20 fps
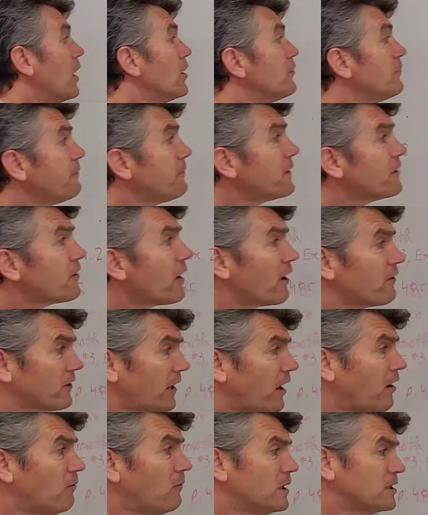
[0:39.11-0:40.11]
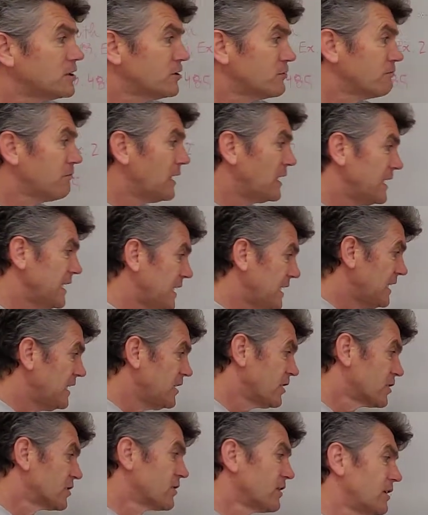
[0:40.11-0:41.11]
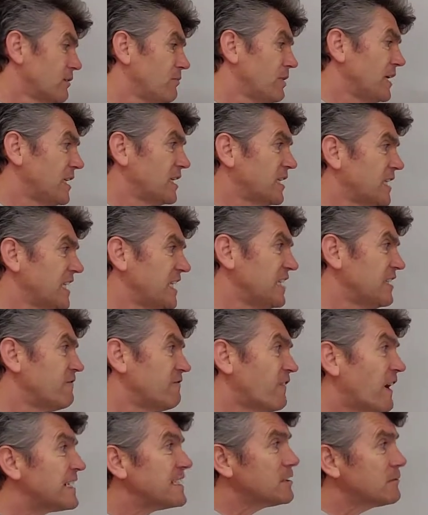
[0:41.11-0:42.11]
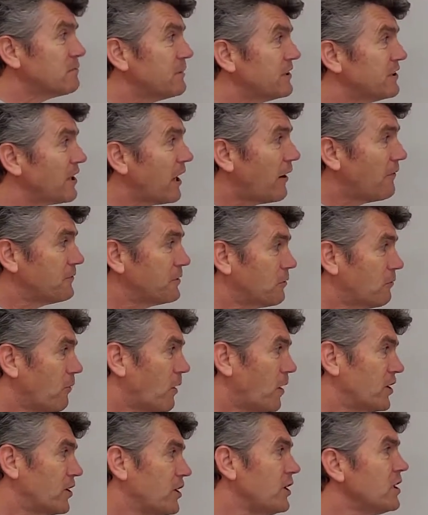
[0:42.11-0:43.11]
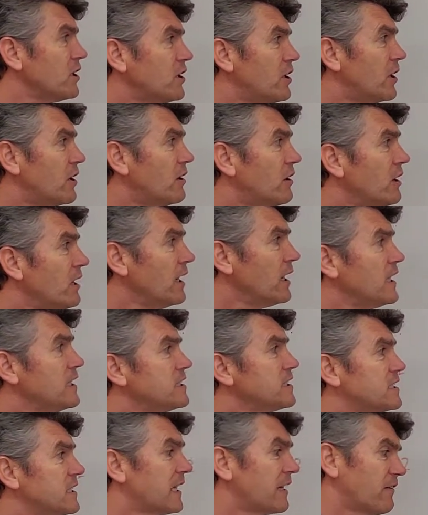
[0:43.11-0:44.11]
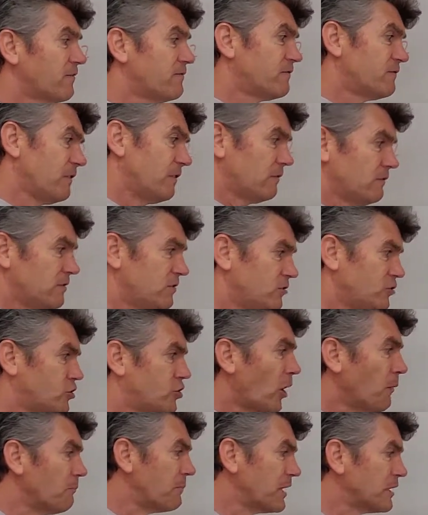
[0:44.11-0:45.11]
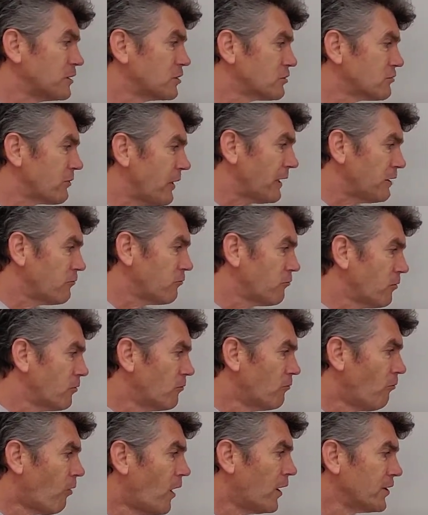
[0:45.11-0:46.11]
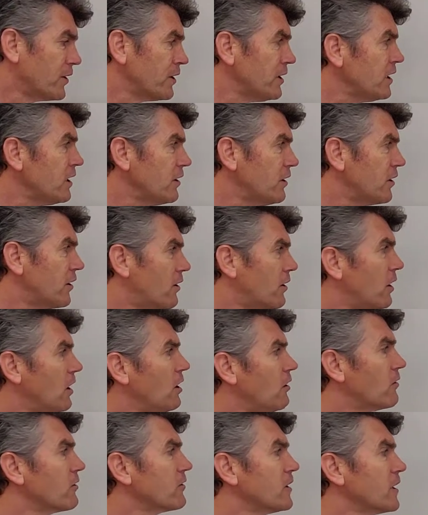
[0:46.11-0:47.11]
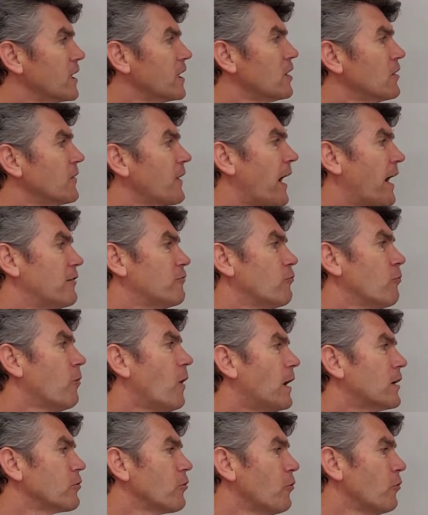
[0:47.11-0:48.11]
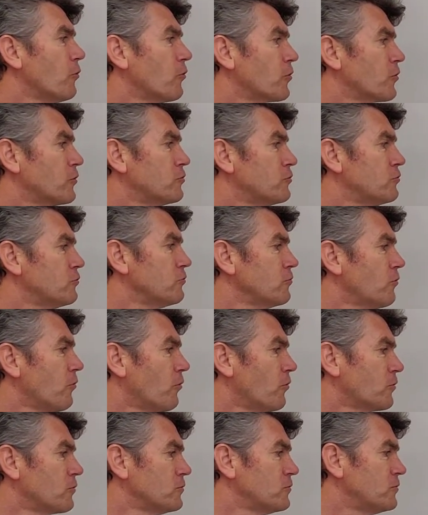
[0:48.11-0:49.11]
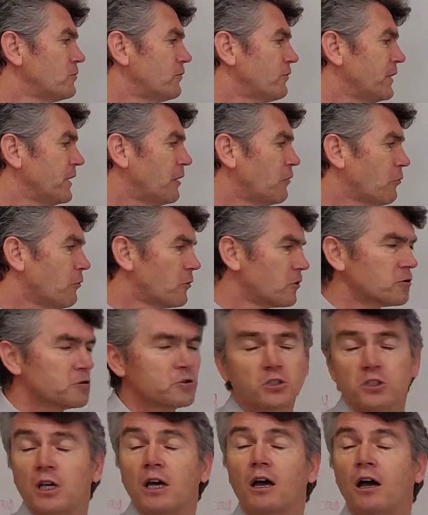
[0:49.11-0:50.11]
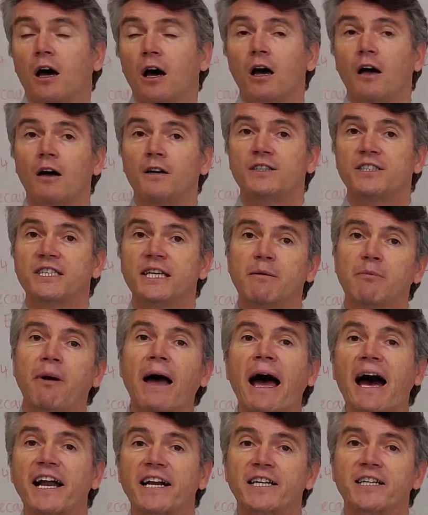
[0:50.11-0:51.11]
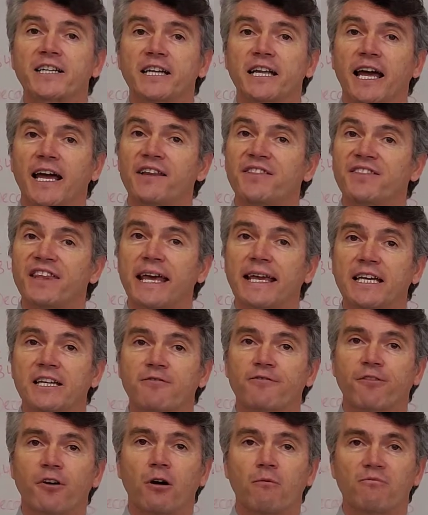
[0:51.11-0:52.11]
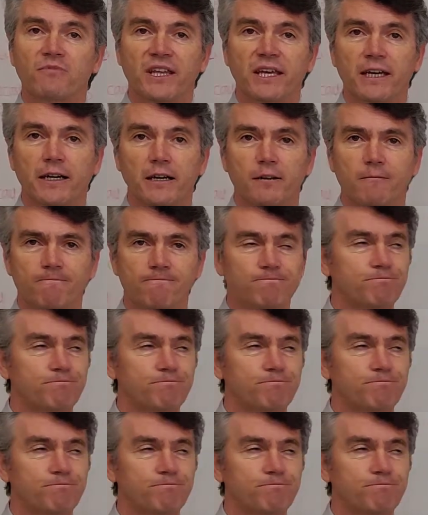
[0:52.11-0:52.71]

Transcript: To figure out how much money there's going to be in the investment after 1 year, instead of jumping straight from 1 year, we're going to look at 1 quarter, 2 quarters, 3 quarters, see a pattern, and take it from there.